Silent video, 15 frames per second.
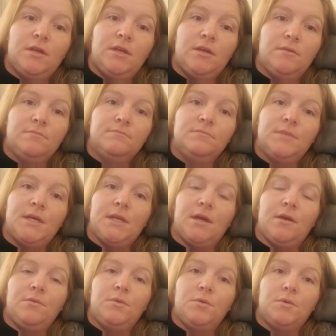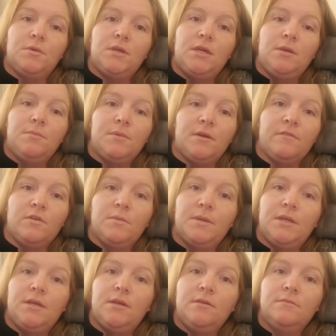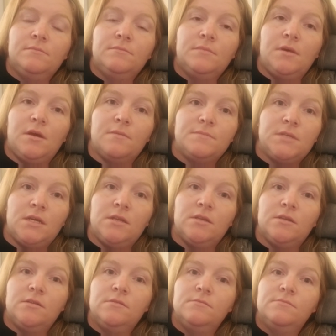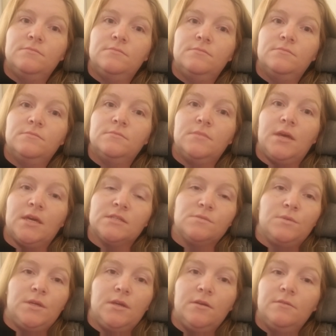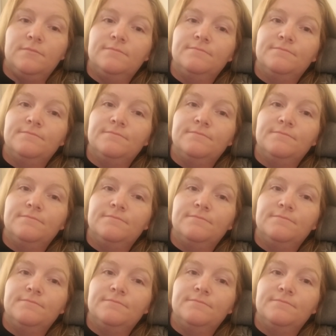him, and I will keep everybody updated as we go.